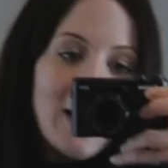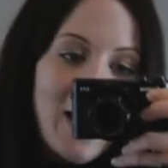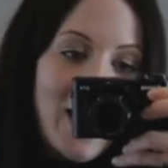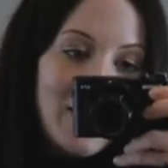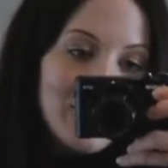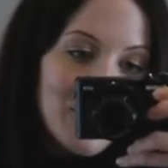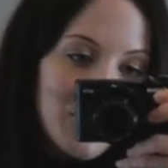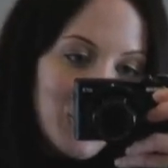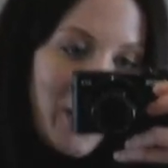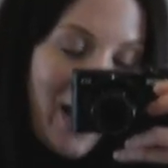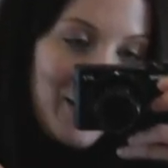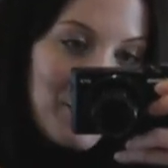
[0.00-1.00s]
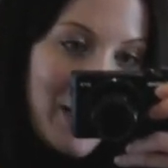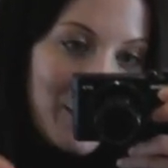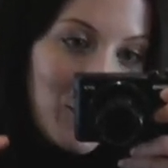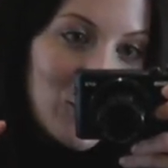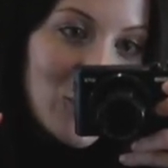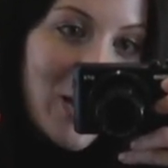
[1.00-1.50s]
I have the new
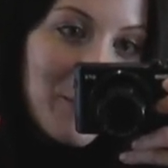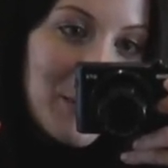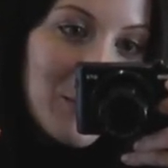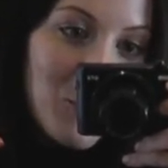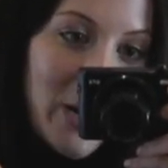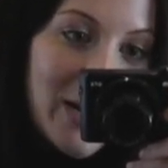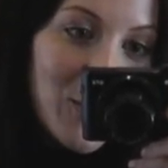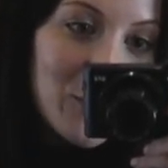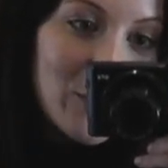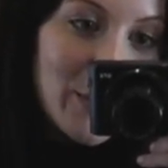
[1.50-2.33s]
handbag, which I've been wearing on